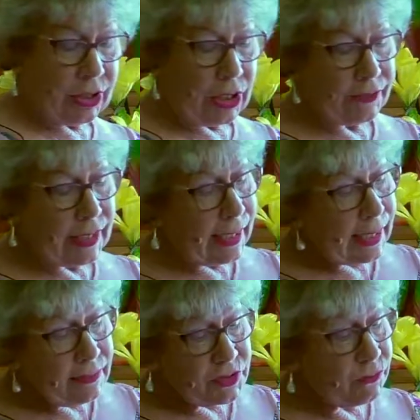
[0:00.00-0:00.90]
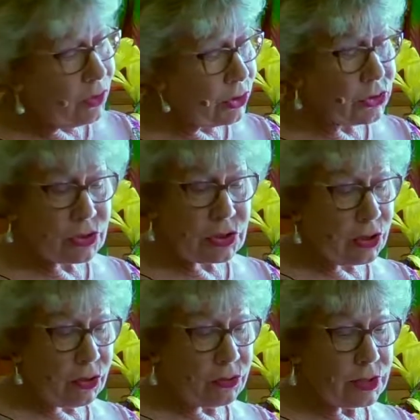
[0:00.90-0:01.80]
on the lives of lost
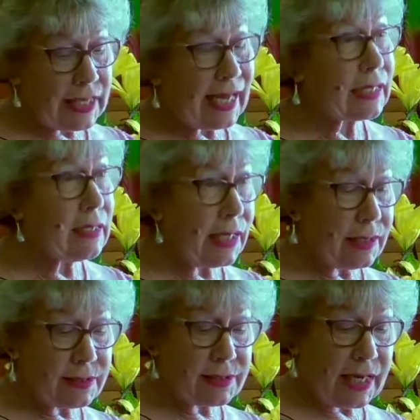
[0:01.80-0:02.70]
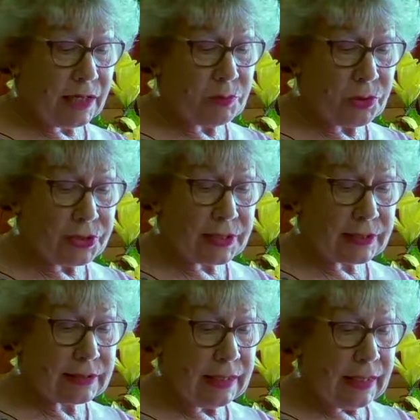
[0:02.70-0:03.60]
souls like NEETs and
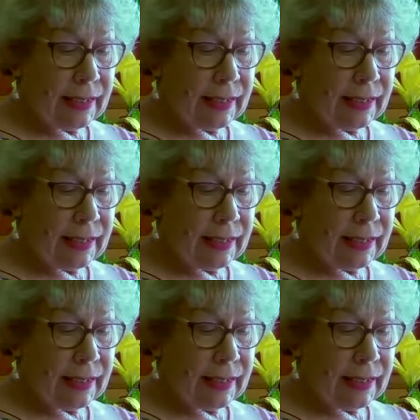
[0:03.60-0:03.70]
prisoners